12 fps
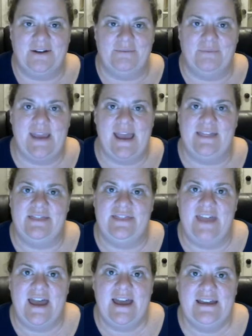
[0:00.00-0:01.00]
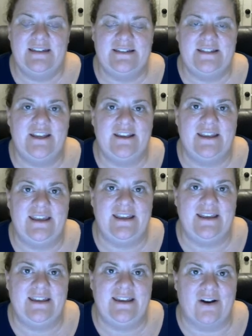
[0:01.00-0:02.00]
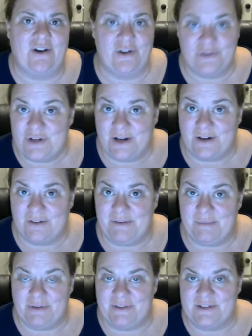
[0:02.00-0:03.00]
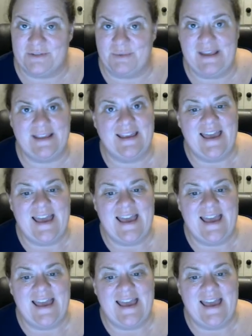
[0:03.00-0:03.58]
We had that in our oceanography book this week.